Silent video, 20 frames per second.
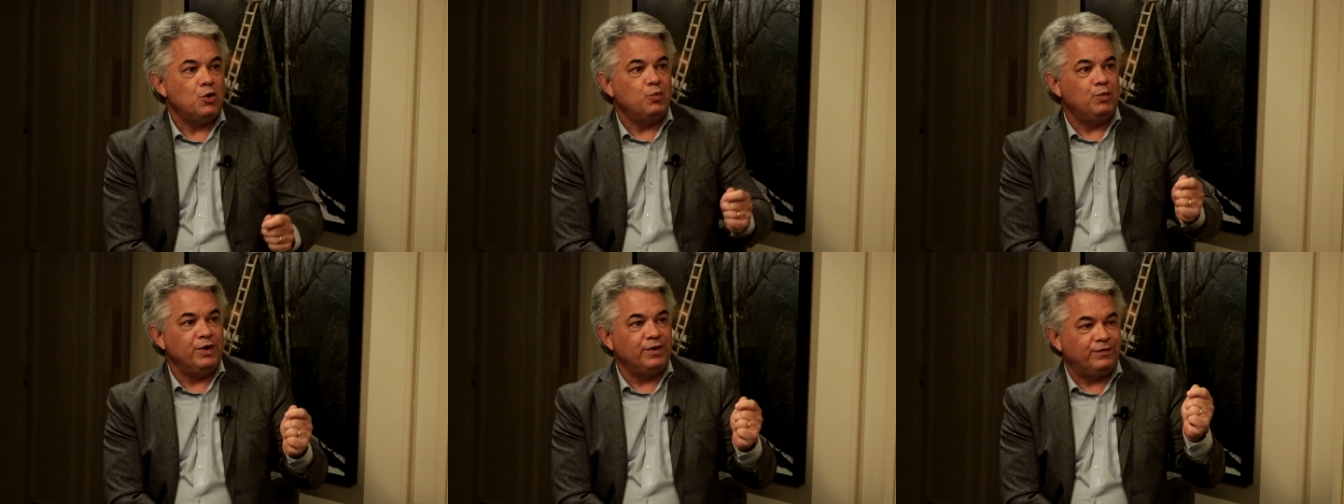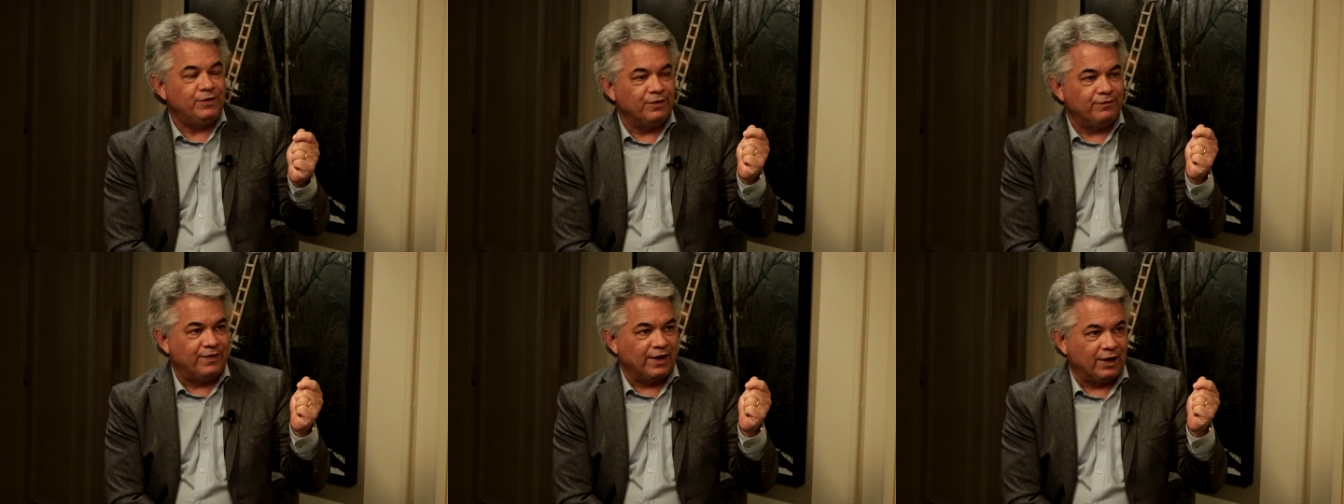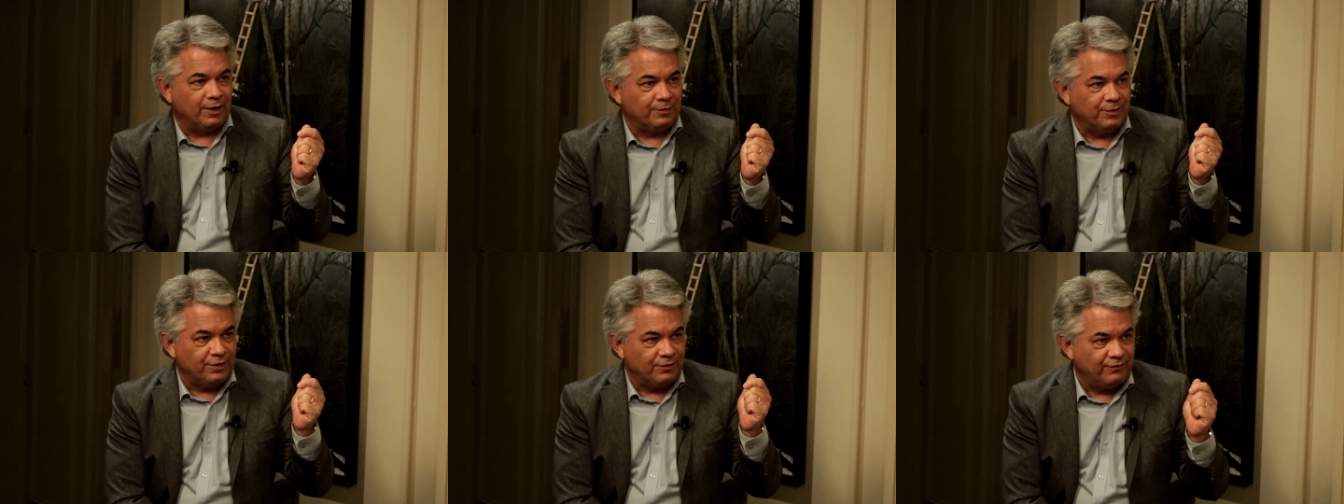we've
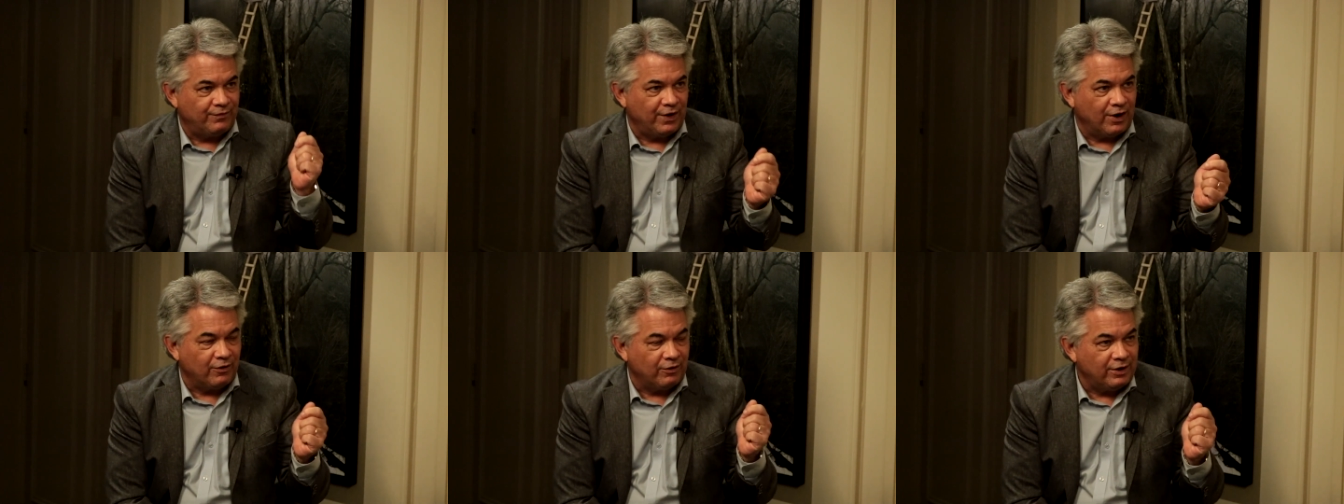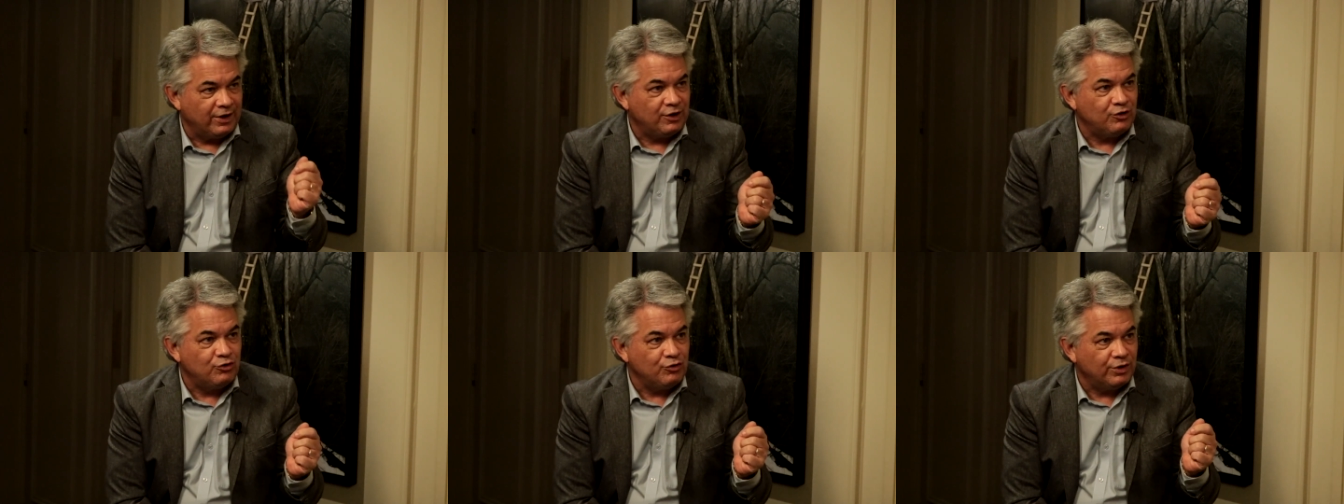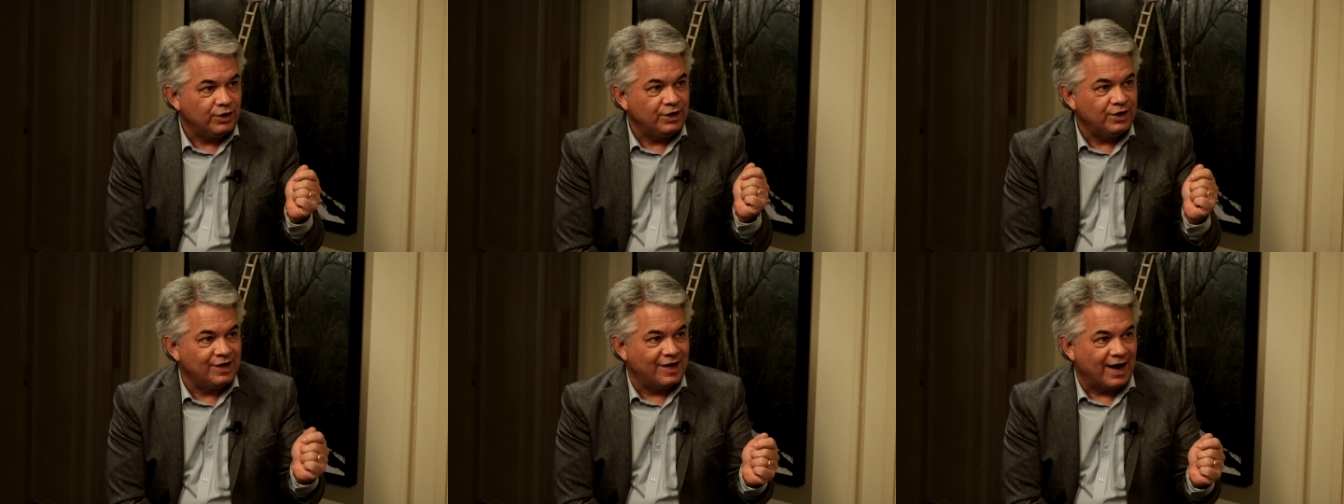developed a very
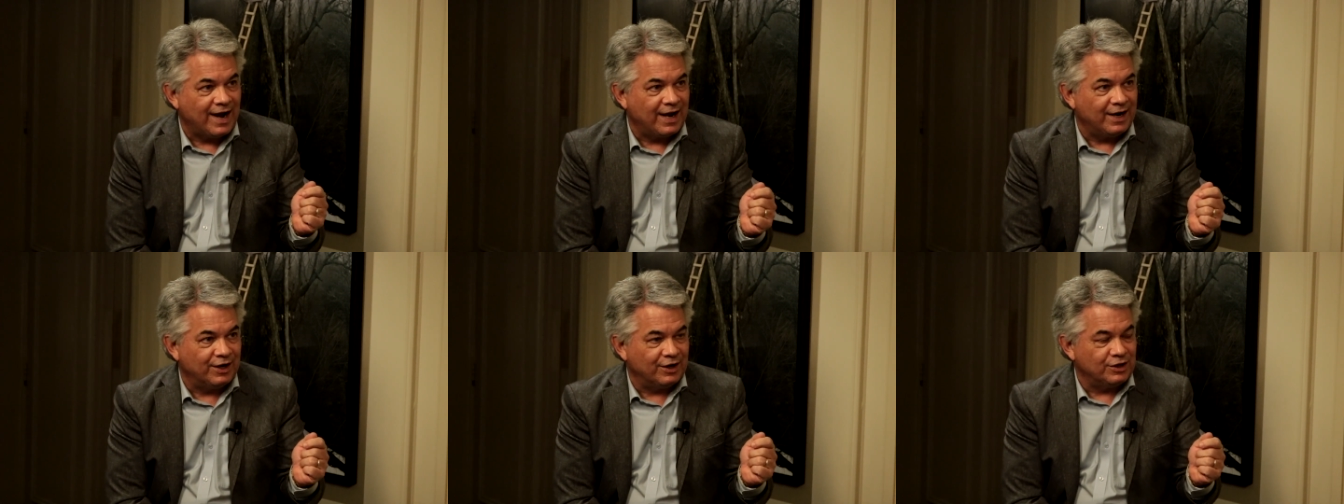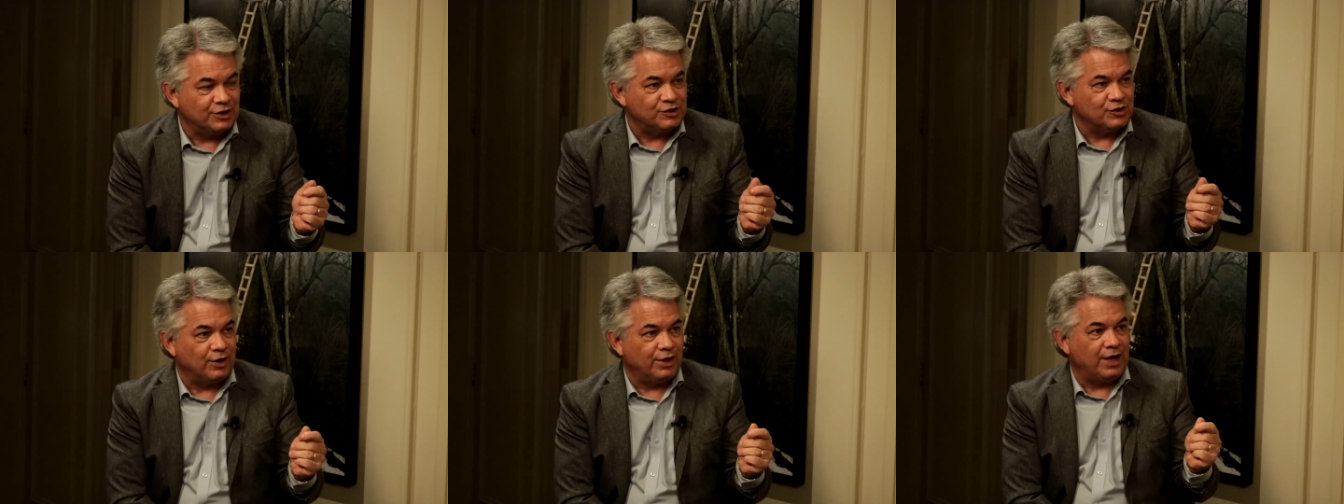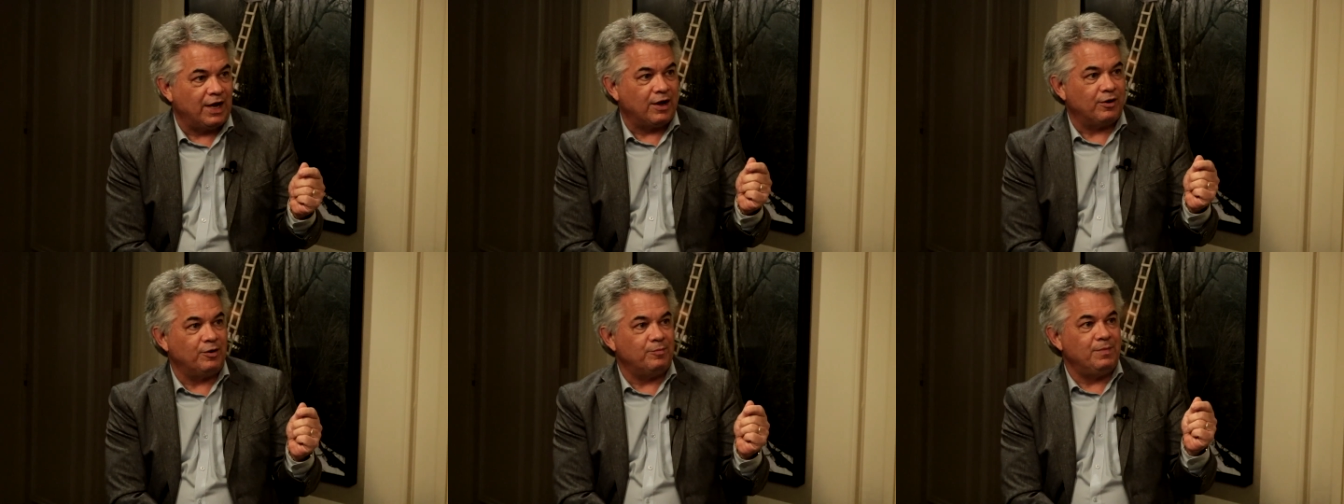good guidance on
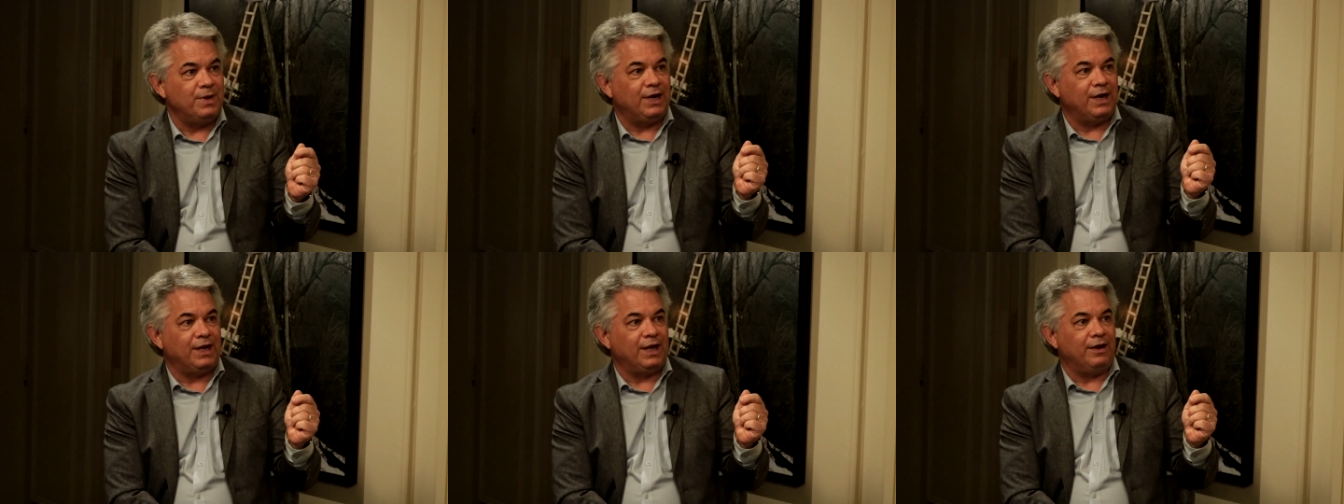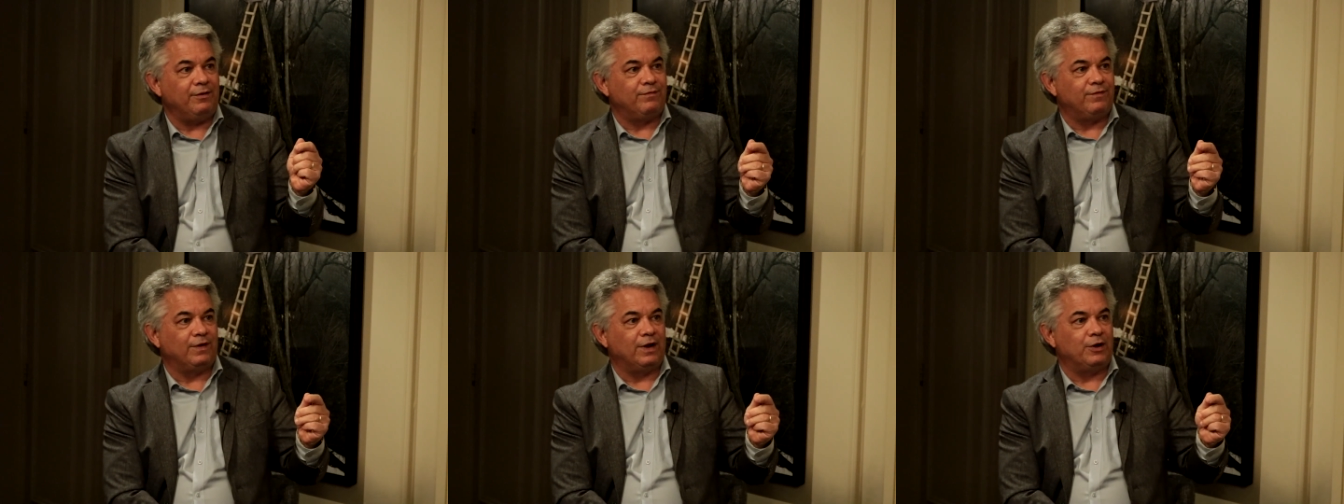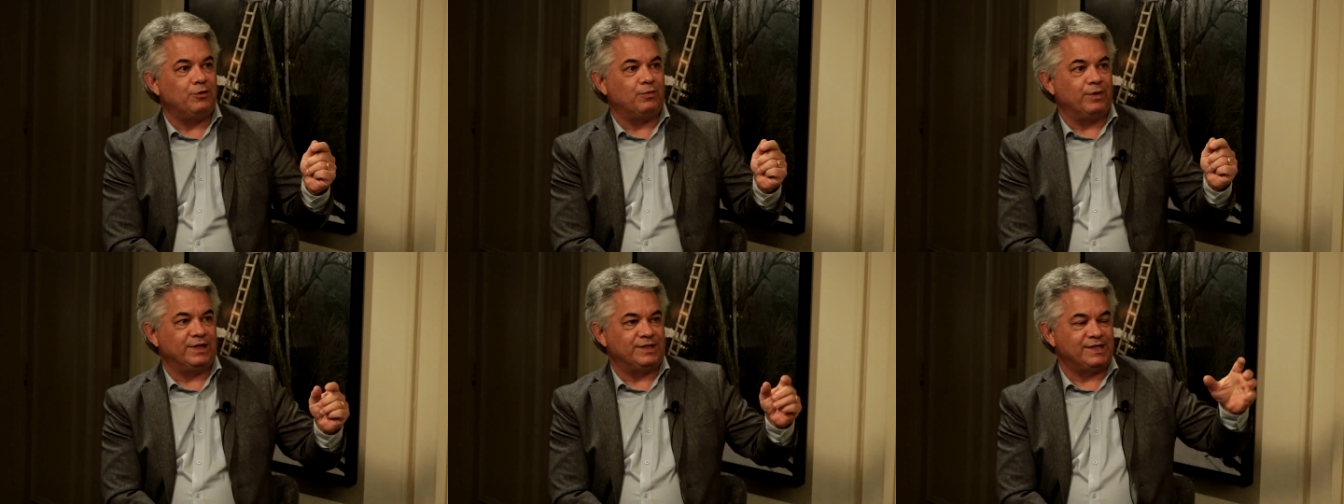how to mitigate
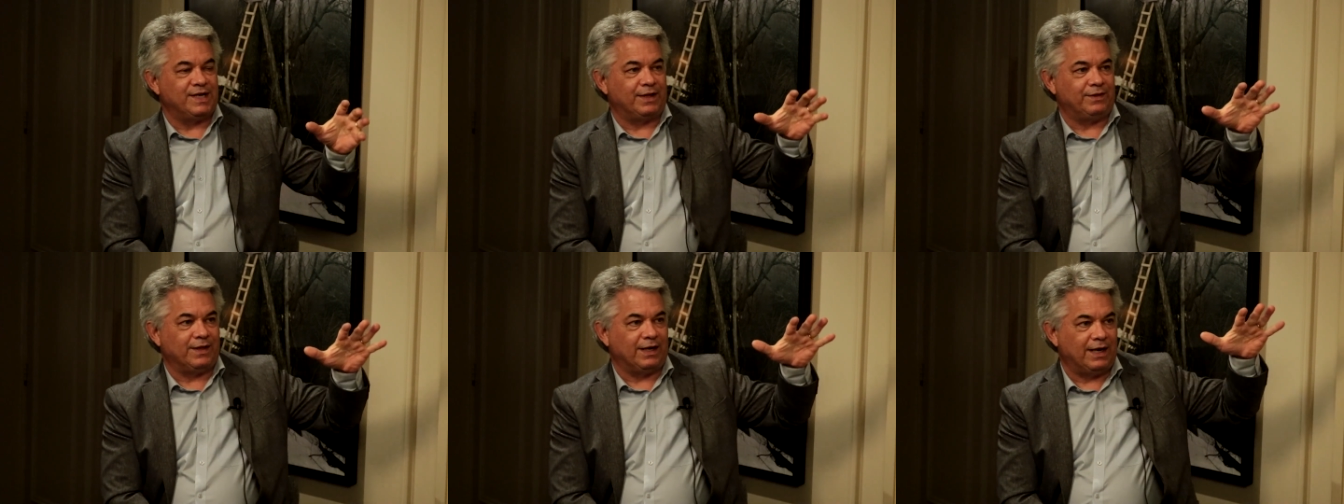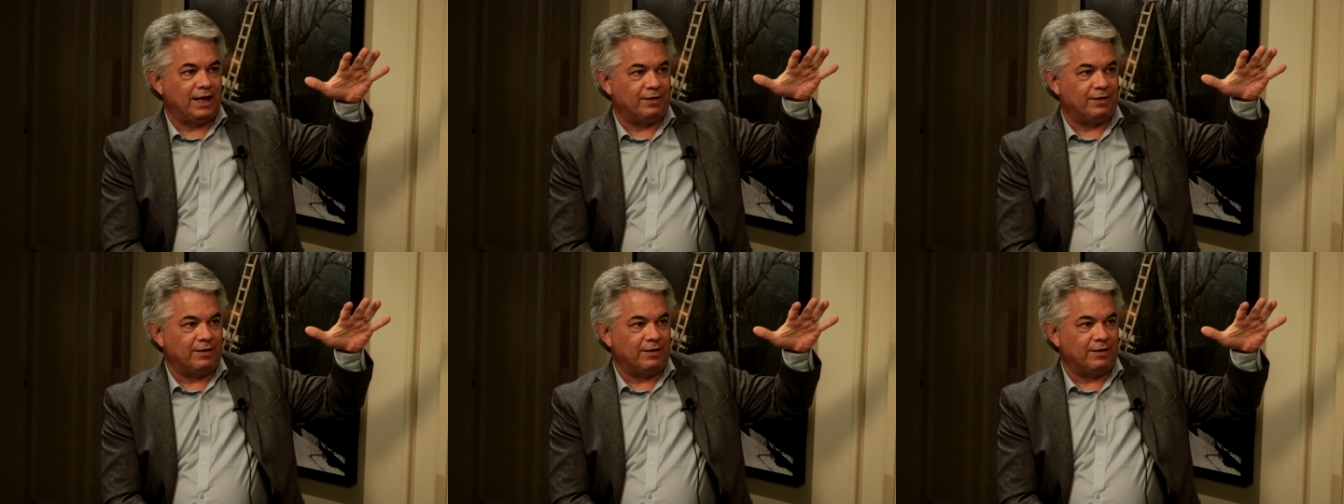flood risk at the